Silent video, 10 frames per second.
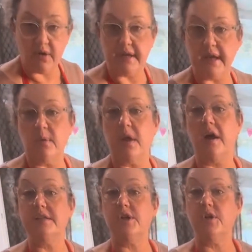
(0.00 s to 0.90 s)
oh yeah, well
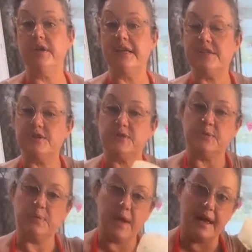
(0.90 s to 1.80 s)
I don't need to
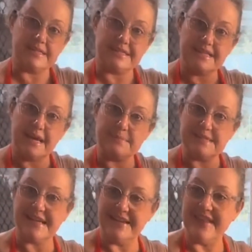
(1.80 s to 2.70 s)
do
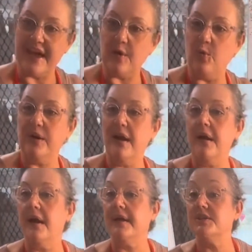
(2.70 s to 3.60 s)
steps in that order.
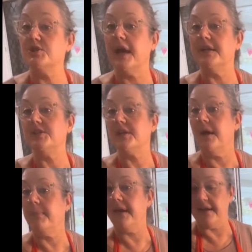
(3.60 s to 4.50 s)
I can change it up